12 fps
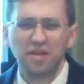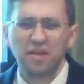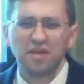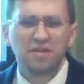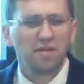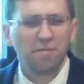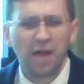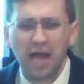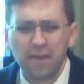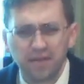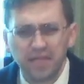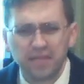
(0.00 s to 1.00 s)
The
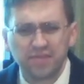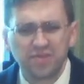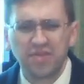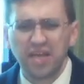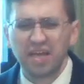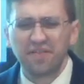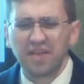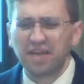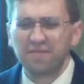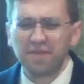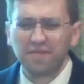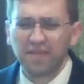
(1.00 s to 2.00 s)
Bible doesn't say that
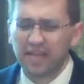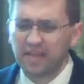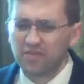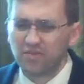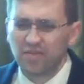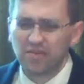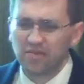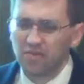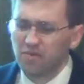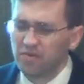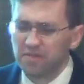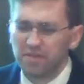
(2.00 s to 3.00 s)
everything is just
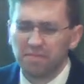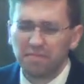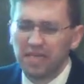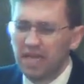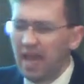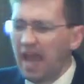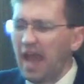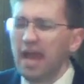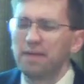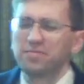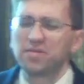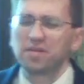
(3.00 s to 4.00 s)
going to be
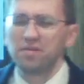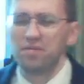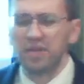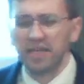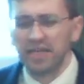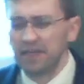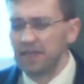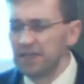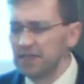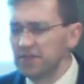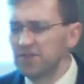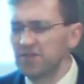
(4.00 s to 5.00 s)
absolutely
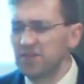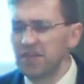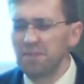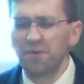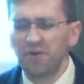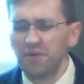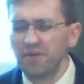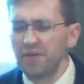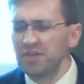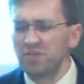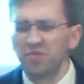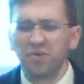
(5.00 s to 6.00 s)
simple
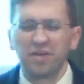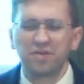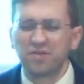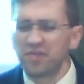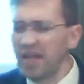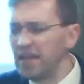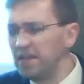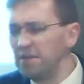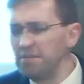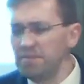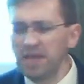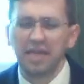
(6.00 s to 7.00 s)
to understand
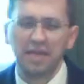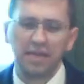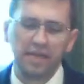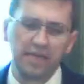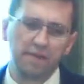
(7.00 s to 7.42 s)
immediately.